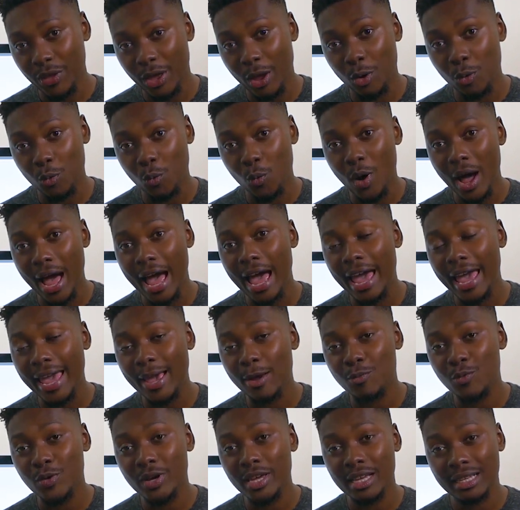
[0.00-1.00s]
and
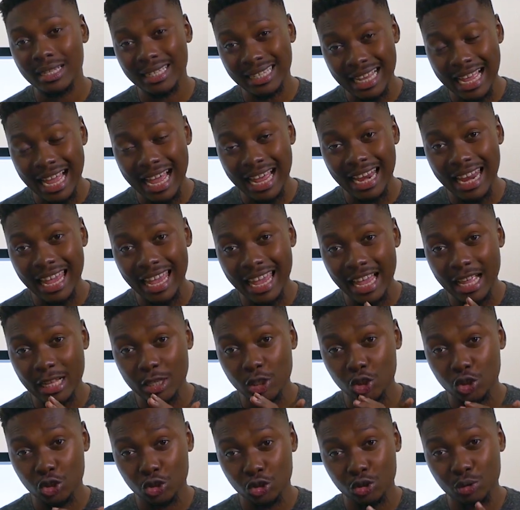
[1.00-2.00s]
why we as
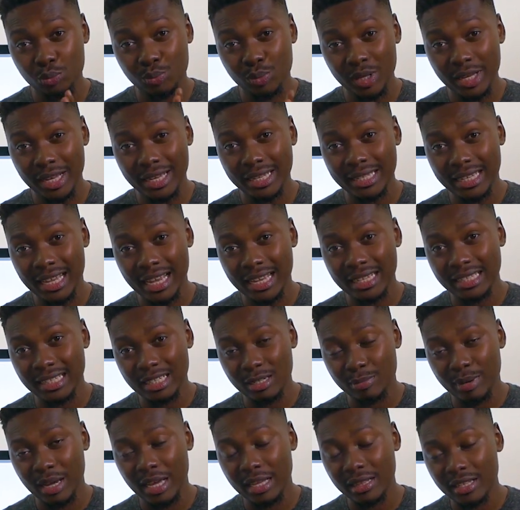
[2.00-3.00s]
Ghanaians should be
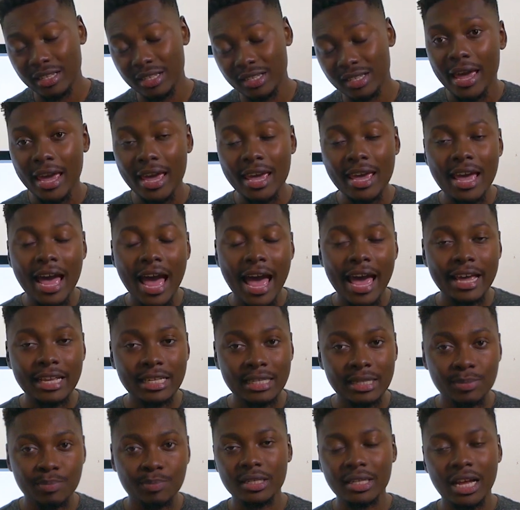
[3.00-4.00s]
excited by this.
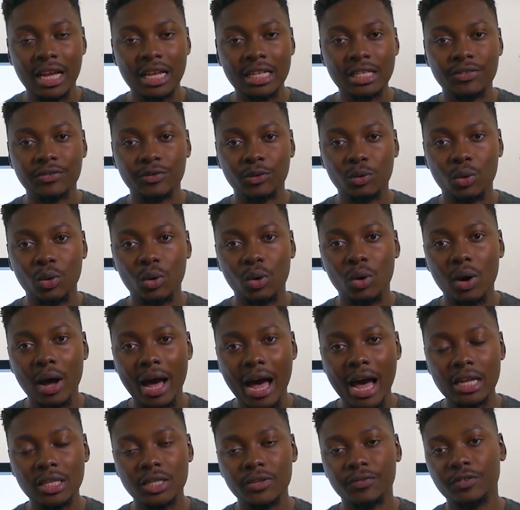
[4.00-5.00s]
AI stands for
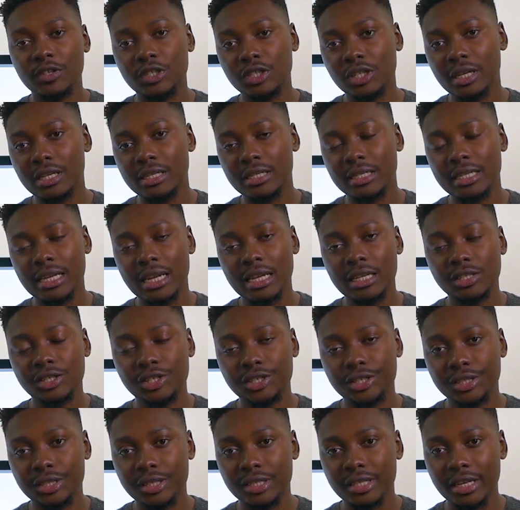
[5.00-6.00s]
artificial
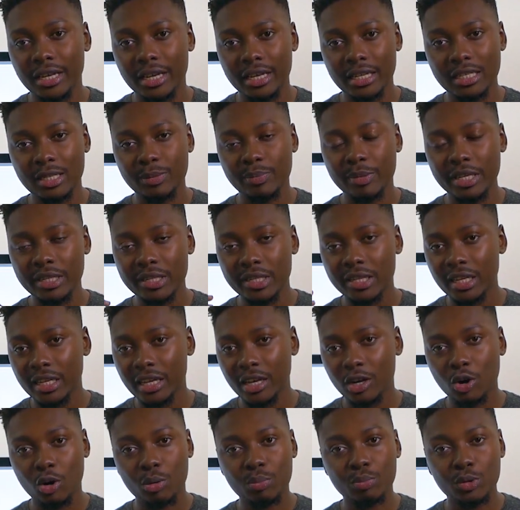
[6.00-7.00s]
intelligence. It's basically
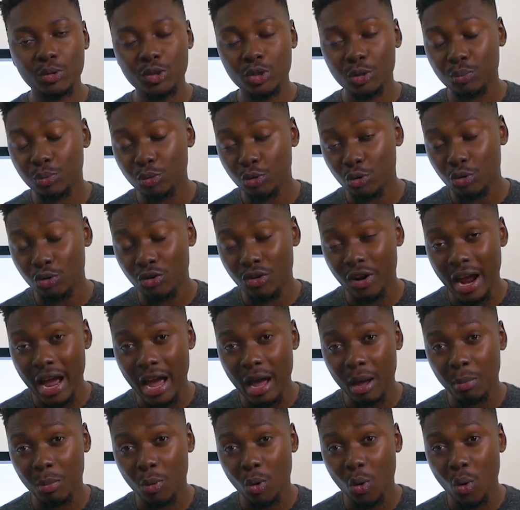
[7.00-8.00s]
a computer
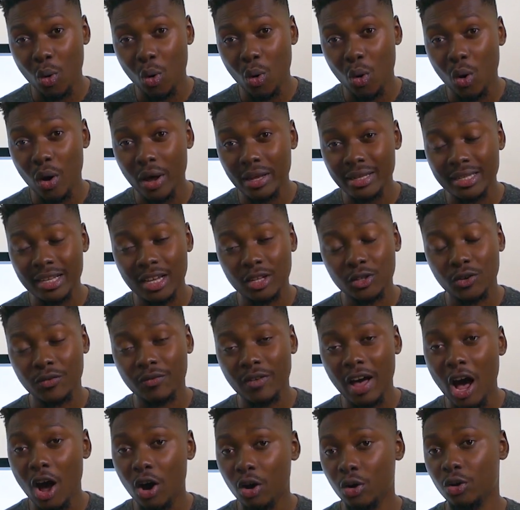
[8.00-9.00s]
program or a set of
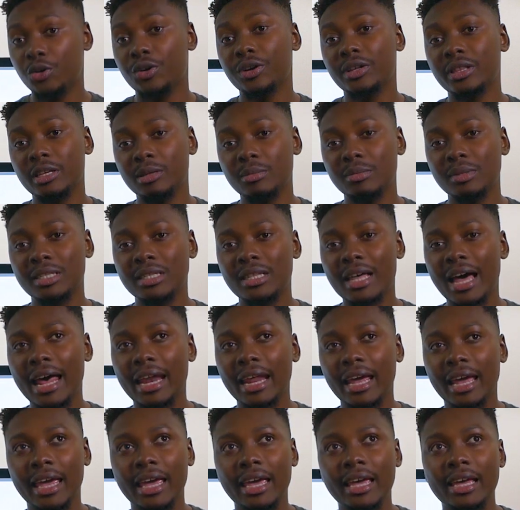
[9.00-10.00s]
algorithms
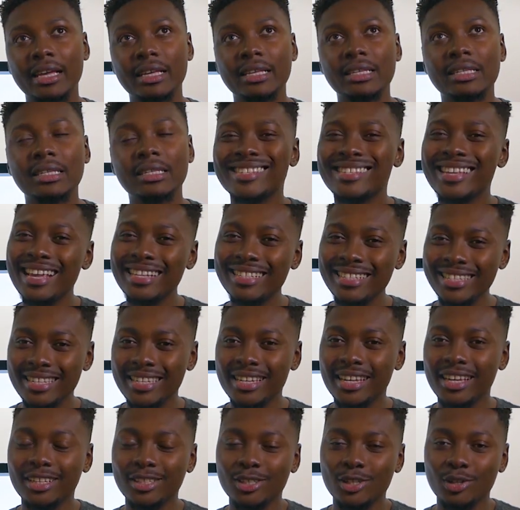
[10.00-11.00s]
that is
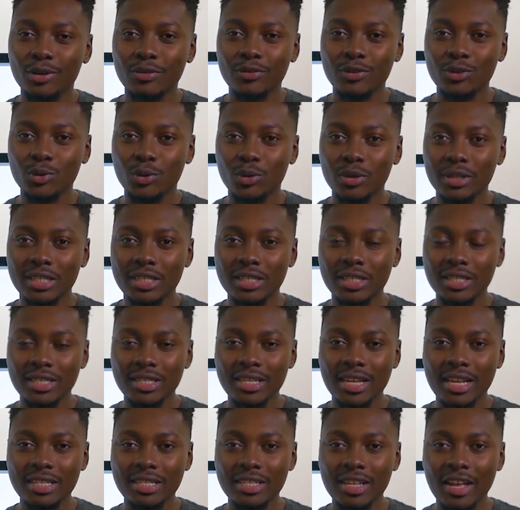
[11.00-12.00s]
sentient of sorts, in the
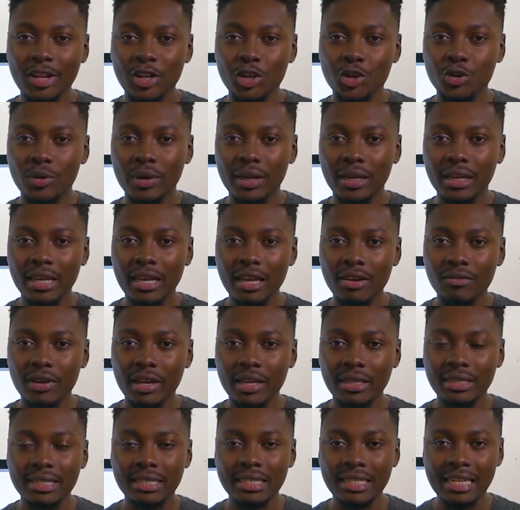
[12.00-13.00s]
sense that you can give
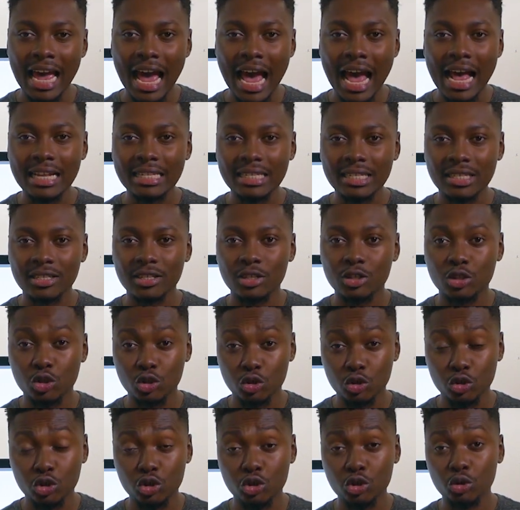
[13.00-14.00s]
it tasks
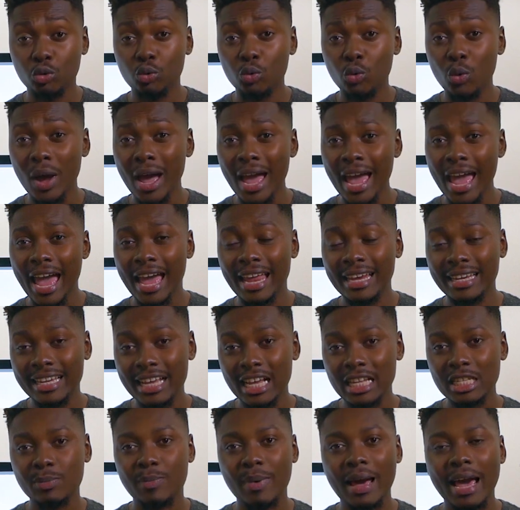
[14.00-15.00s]
to do, and
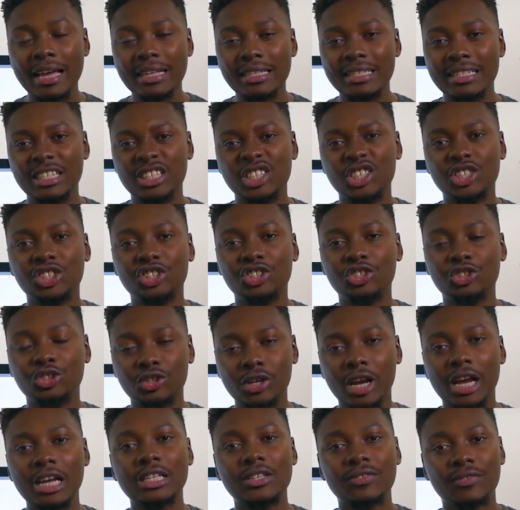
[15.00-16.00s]
despite the
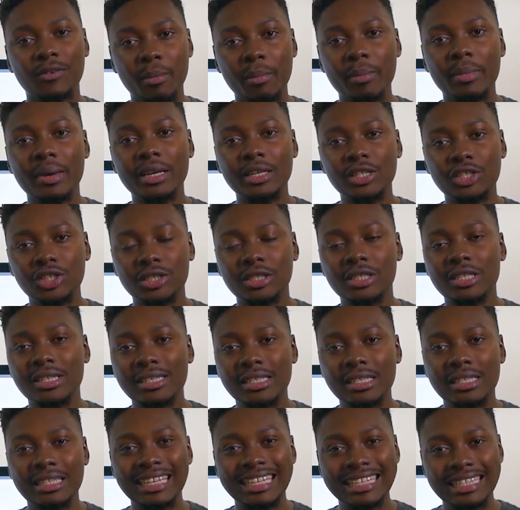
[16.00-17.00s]

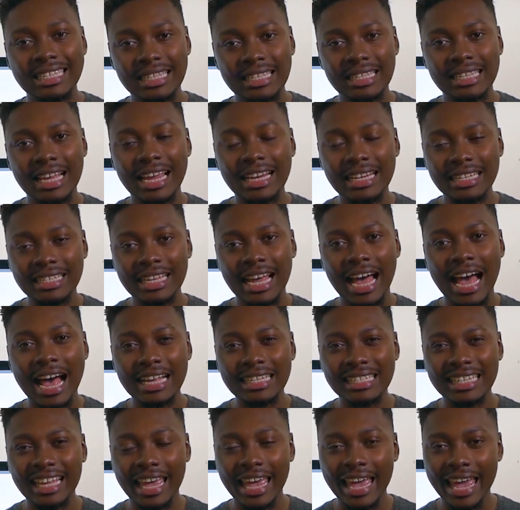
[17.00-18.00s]
transformations in said
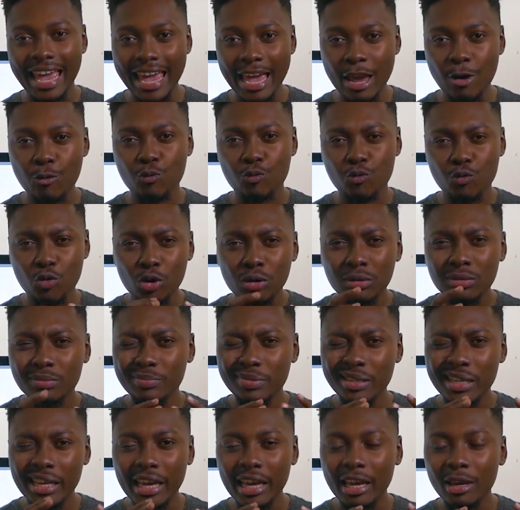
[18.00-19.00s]
tasks, it will
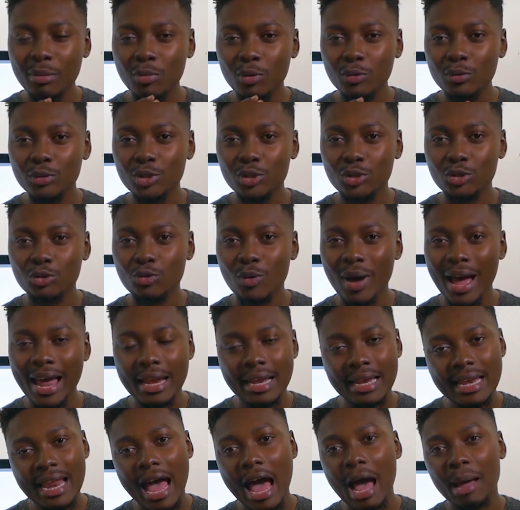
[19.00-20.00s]
be able to
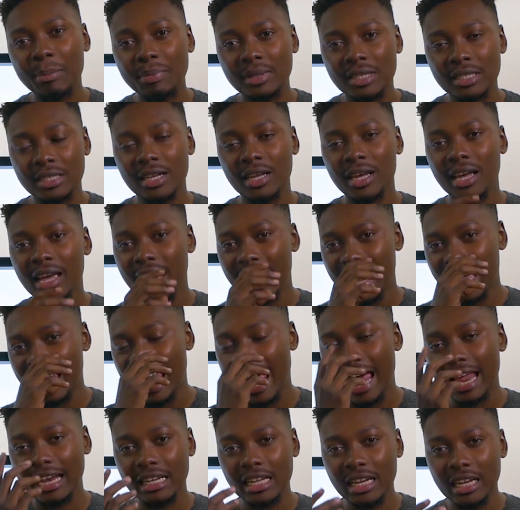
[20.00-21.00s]
adapt and
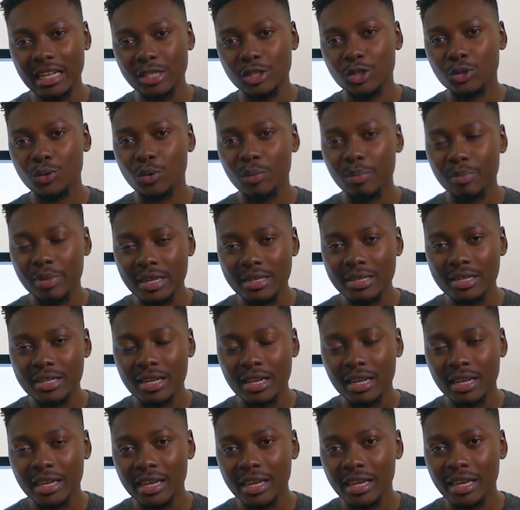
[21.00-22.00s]
handle it. So
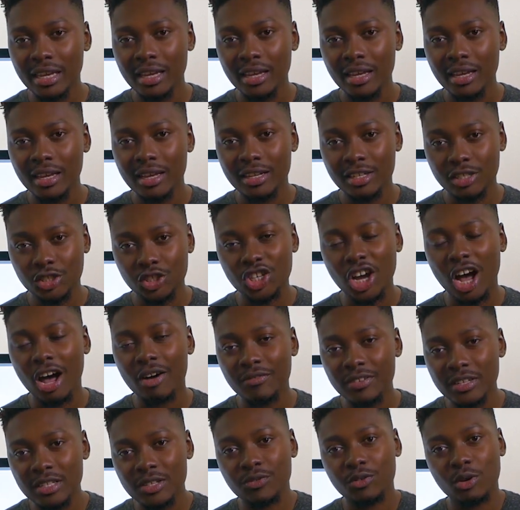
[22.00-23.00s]
basically,
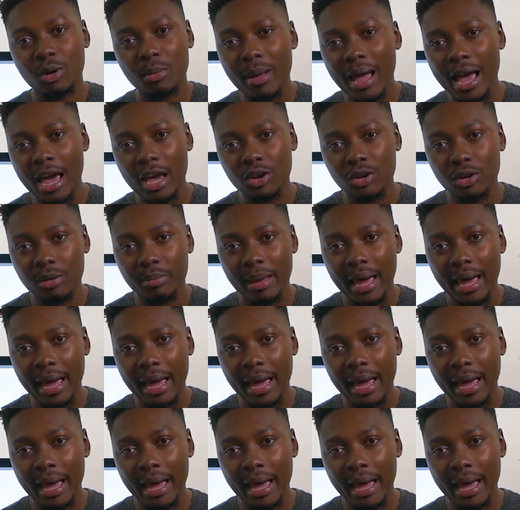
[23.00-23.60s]
Jarvis from Iron